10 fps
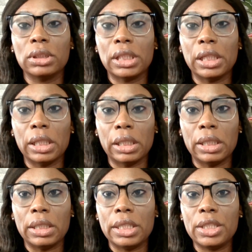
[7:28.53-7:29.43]
the
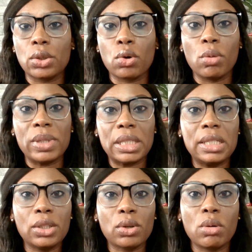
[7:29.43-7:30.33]
NIDCOM. Is it
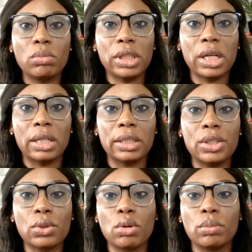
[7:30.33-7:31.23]
NIDCOM? Yeah,
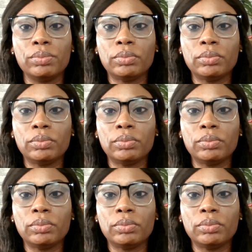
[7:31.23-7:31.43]
NIDCOM.